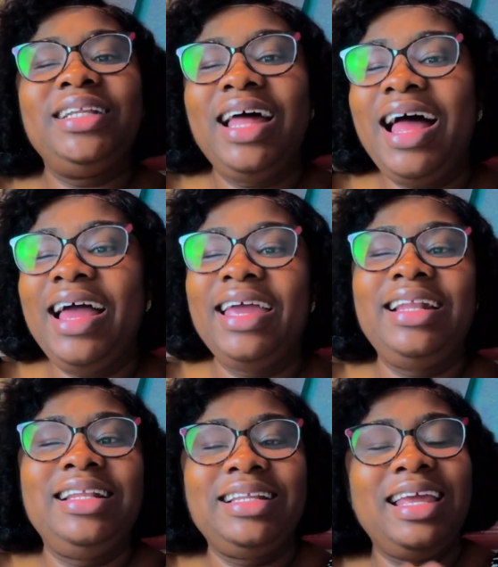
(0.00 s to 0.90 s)

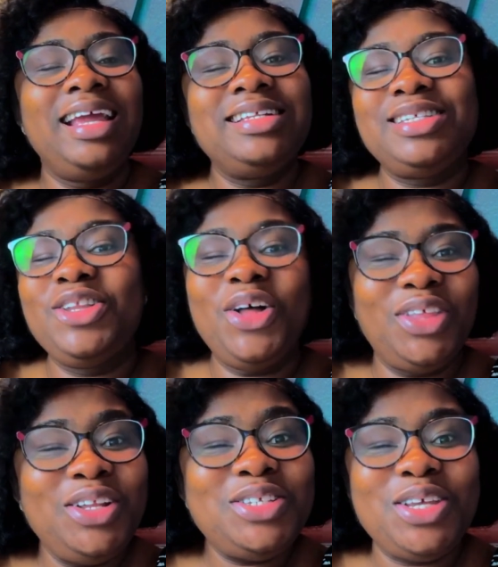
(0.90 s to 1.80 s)
9 is
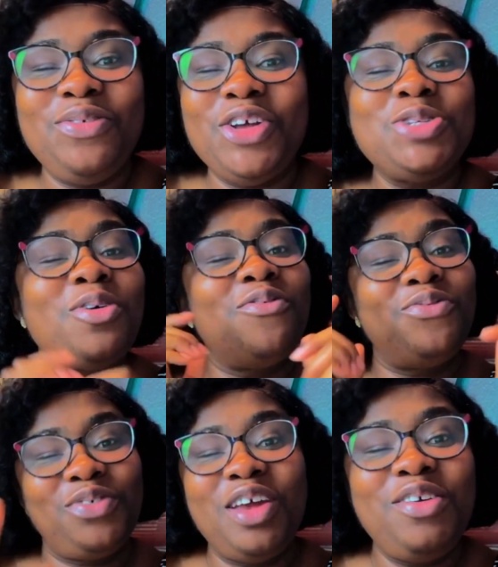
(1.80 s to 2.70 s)
nothing serious but
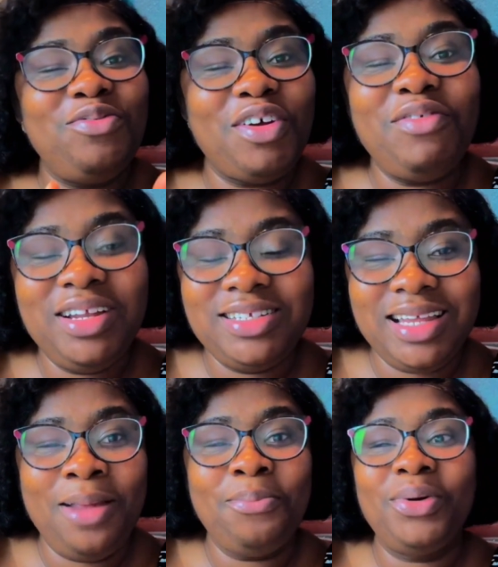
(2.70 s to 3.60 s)
very, very
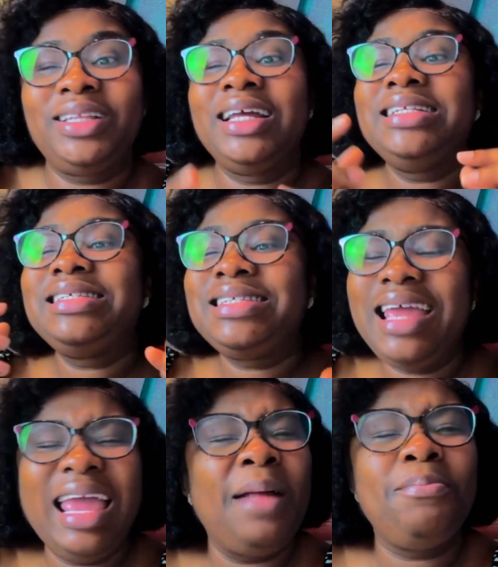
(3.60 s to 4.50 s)
important.
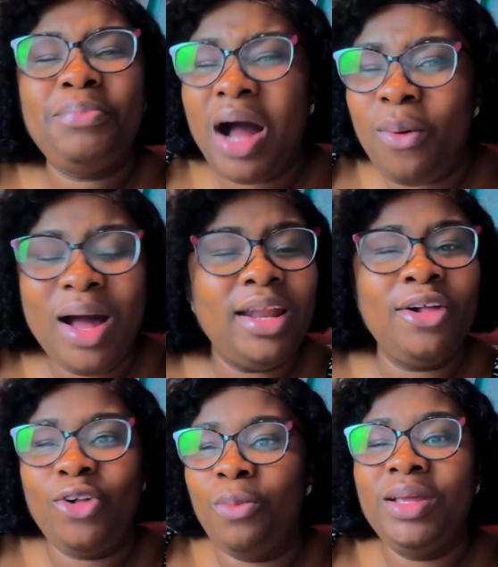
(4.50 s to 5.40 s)
Stay empowered
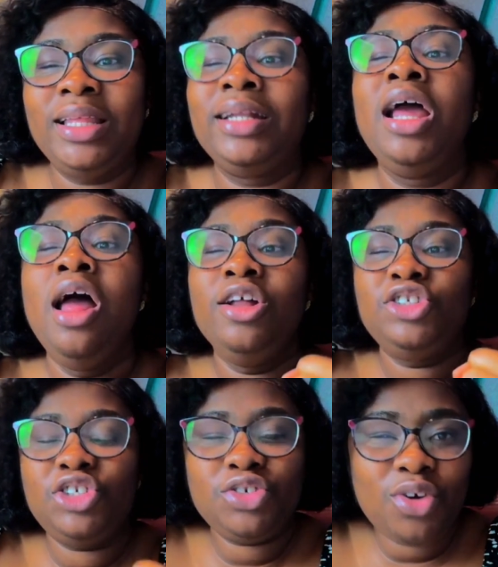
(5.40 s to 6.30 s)
and committed.
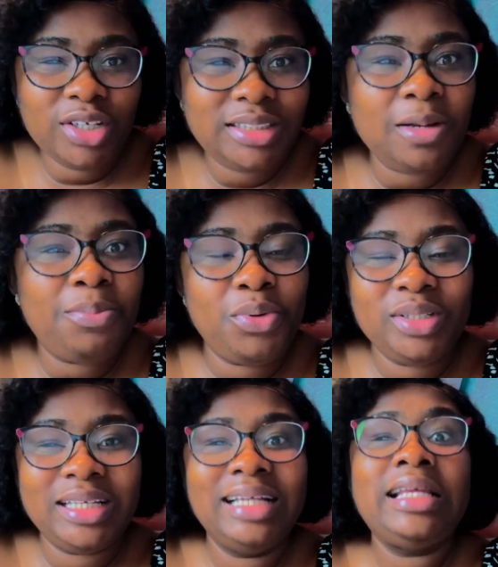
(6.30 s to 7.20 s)
Trust the
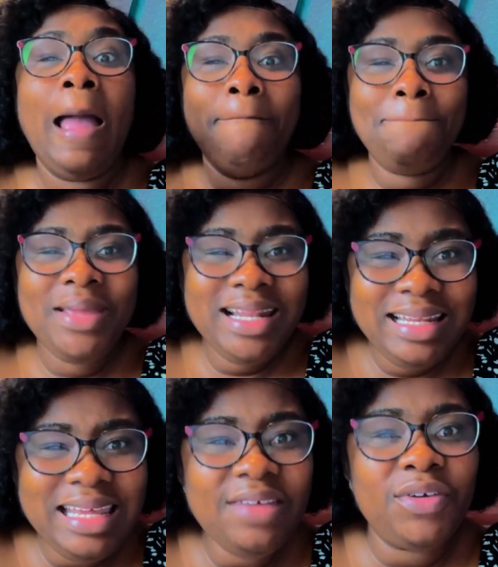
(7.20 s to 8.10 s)
process.
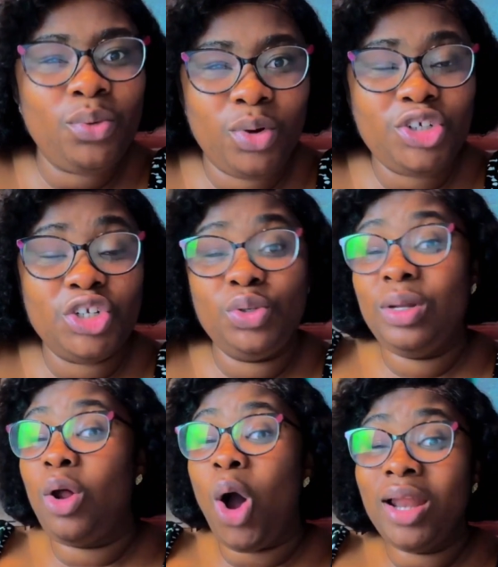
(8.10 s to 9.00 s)
Believe in what you're
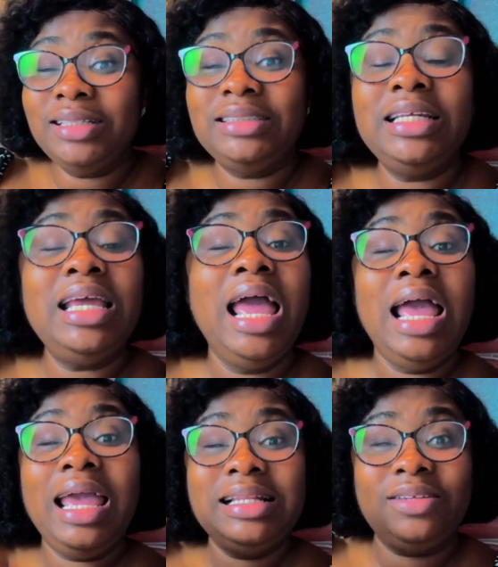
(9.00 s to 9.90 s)
doing. Honestly,
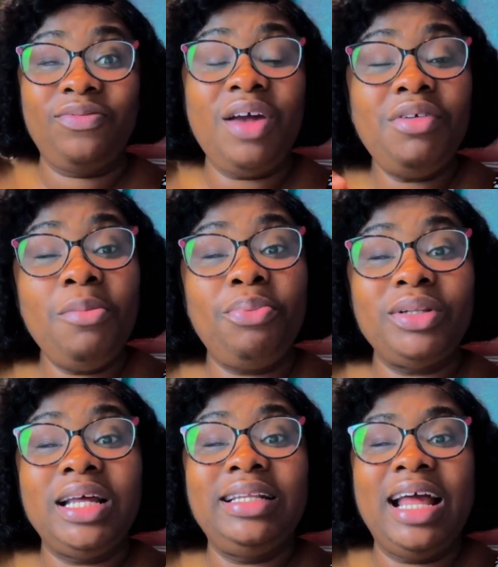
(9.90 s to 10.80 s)
it's very
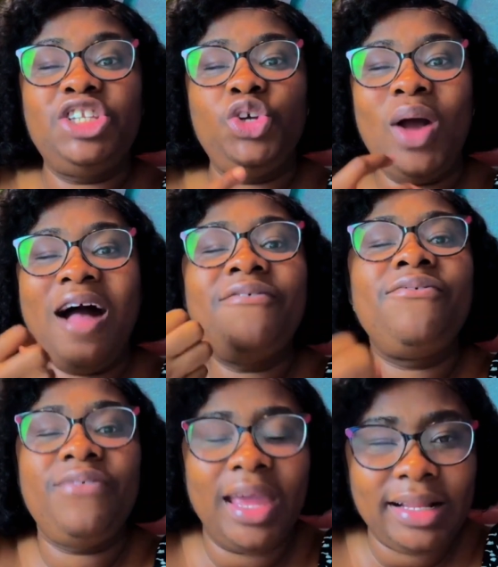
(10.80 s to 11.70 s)
important that you have
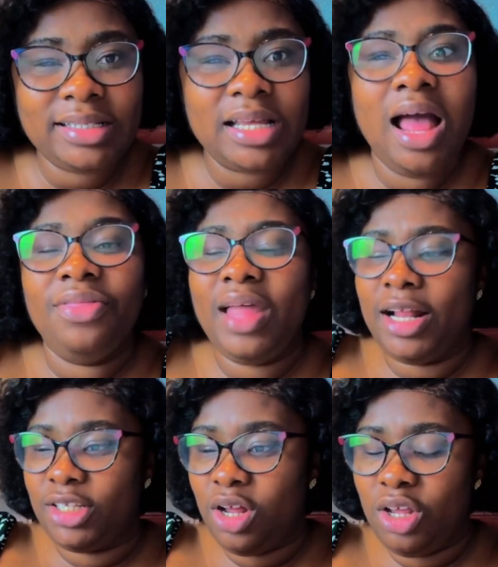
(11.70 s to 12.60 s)
faith
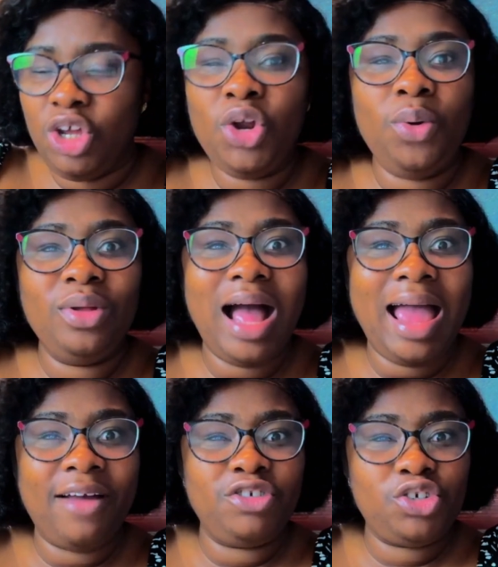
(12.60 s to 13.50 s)
that I
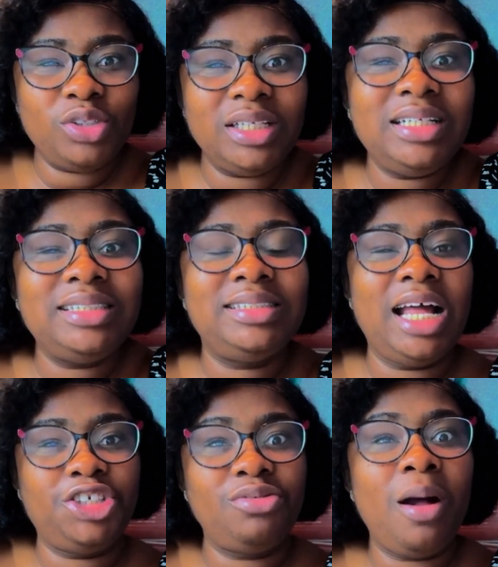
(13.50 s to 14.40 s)
have chosen this
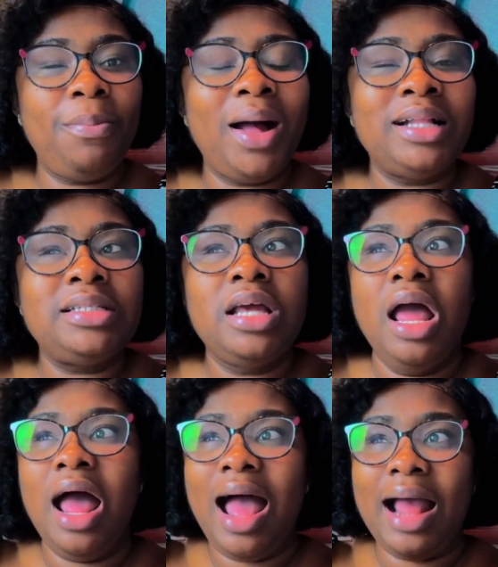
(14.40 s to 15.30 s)
natural path
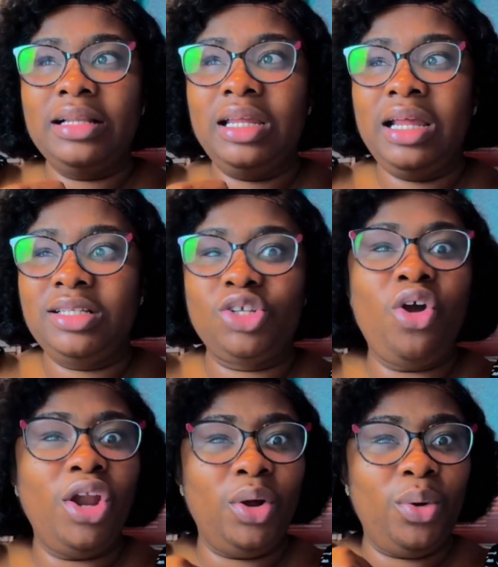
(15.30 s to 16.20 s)
and it's
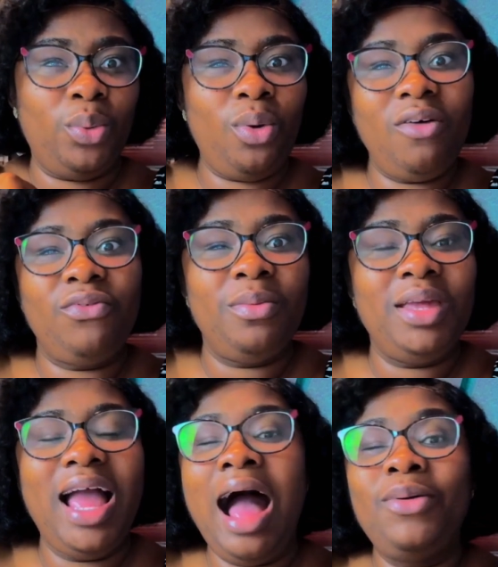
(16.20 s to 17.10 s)
gonna work for
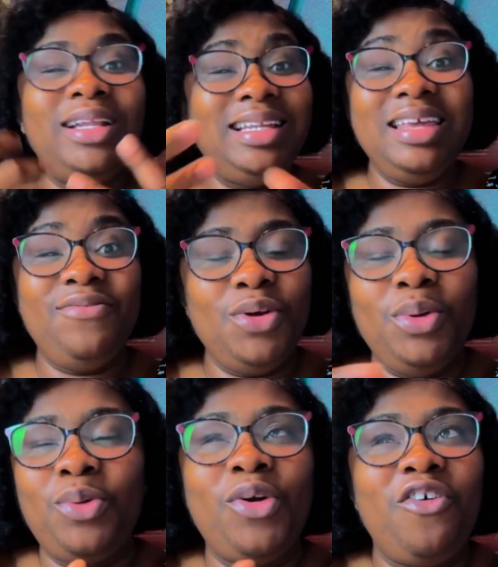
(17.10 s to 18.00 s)
me. I would leave you
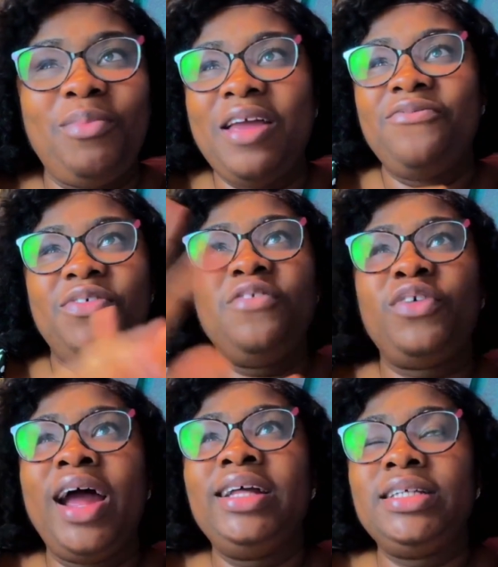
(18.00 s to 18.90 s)
with one of my
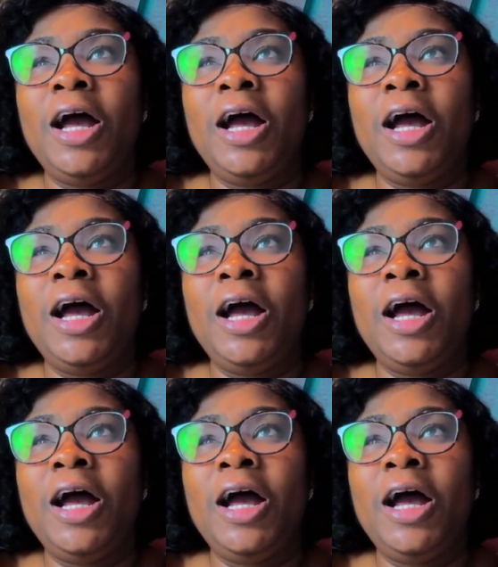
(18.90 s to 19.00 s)
favorite